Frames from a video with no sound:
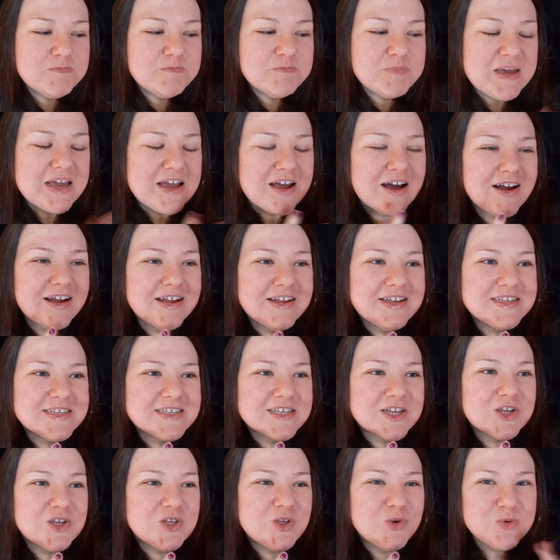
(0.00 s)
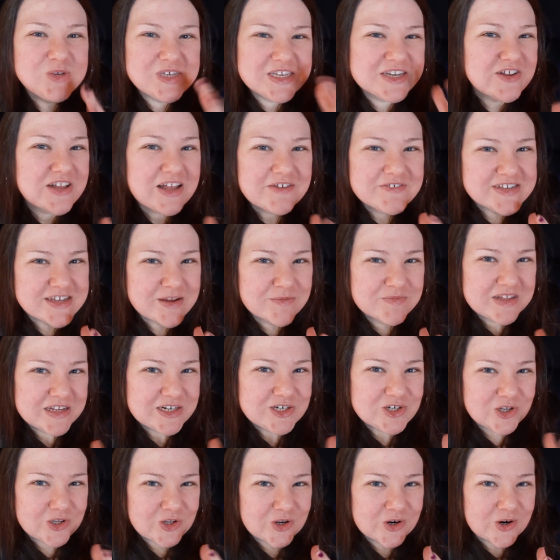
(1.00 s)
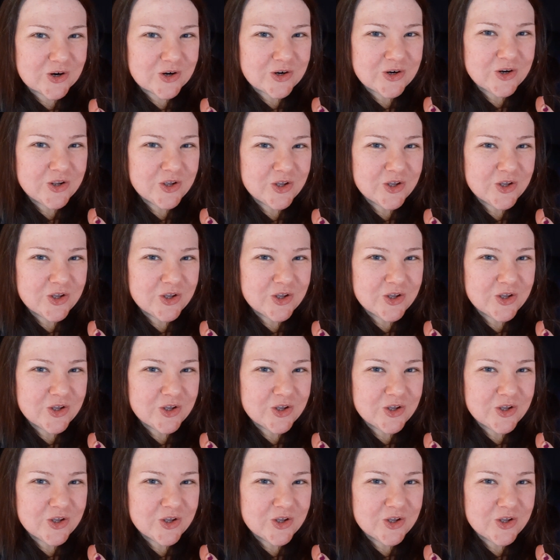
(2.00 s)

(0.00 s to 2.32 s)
because you still have something to learn.